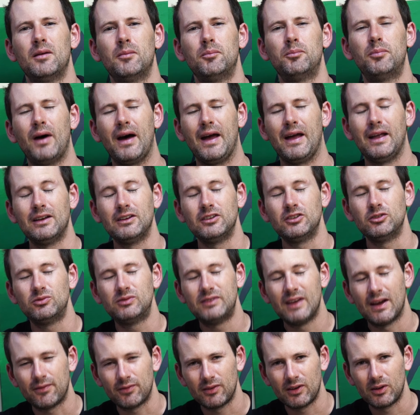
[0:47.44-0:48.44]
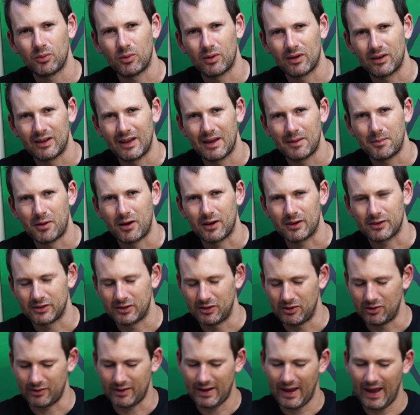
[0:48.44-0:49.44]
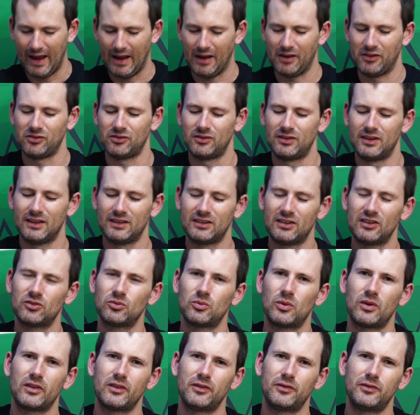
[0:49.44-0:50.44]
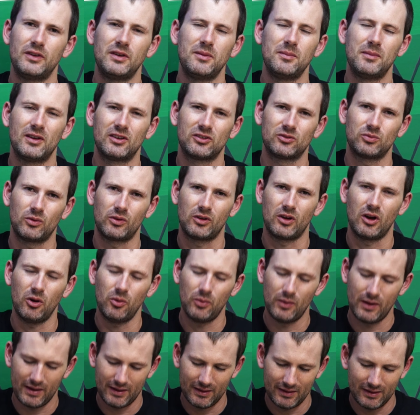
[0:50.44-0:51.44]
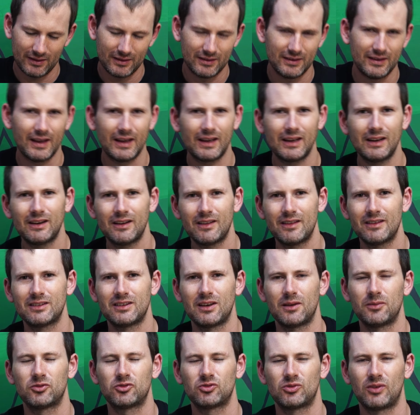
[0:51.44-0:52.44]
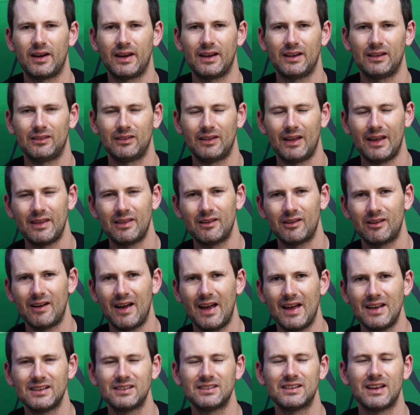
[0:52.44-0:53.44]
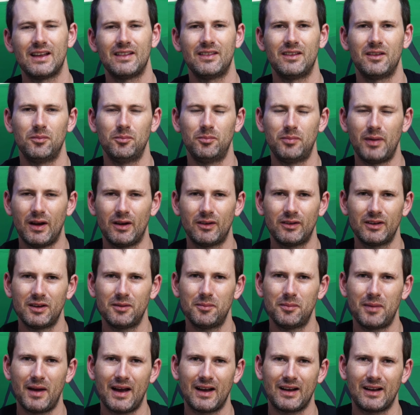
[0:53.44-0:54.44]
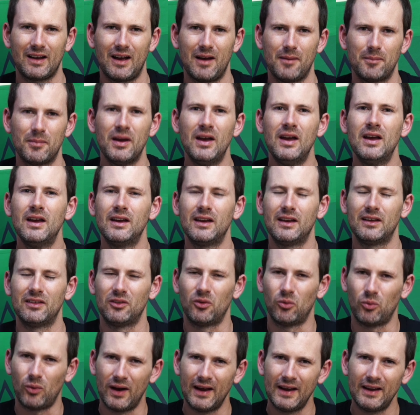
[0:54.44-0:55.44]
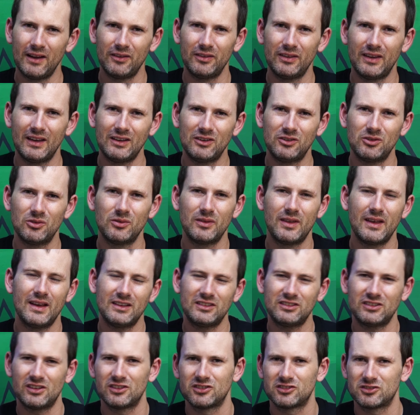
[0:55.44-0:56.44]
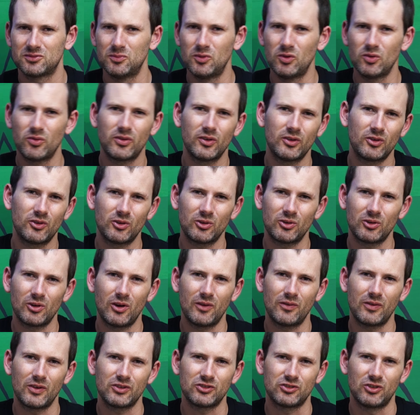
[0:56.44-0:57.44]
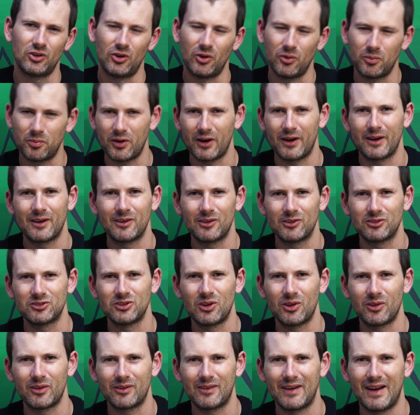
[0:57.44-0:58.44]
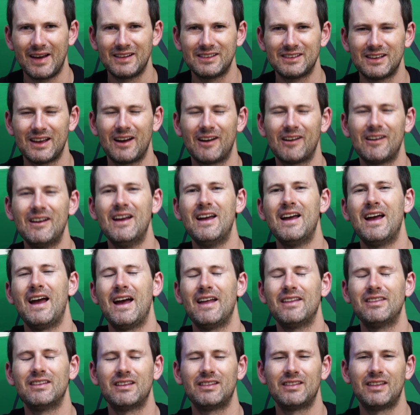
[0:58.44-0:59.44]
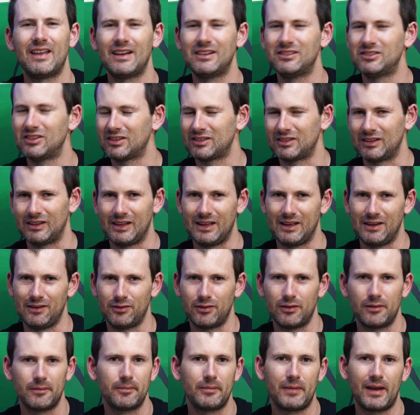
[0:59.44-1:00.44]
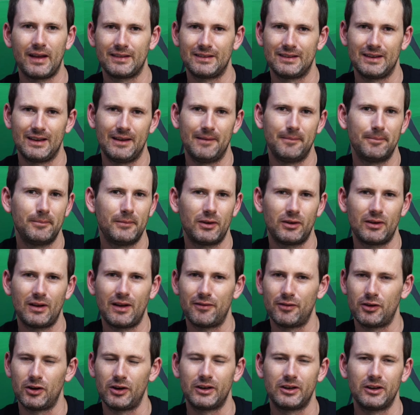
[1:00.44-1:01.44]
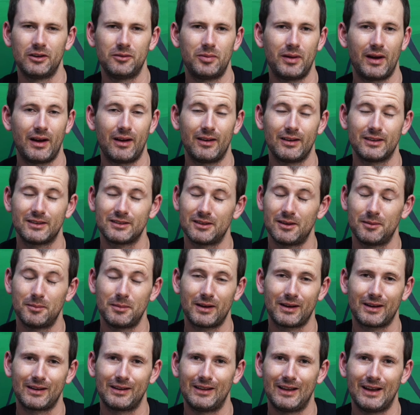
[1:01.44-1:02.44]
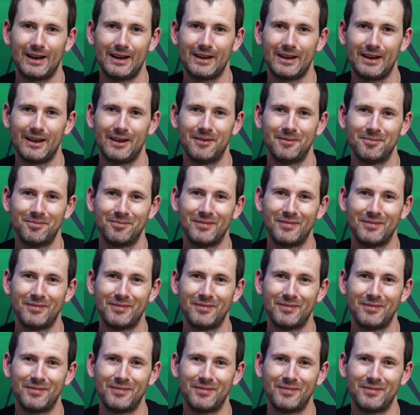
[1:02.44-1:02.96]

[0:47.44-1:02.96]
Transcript: But you definitely want a lay box in your cage. This is where the females will go in, dig into the substrate, lay their eggs, and then bury them back up. In the wild they do this, smooth the dirt over so no predators know their eggs there, and then they just leave. That's it. They're not very good parents, I'm not going to lie to you.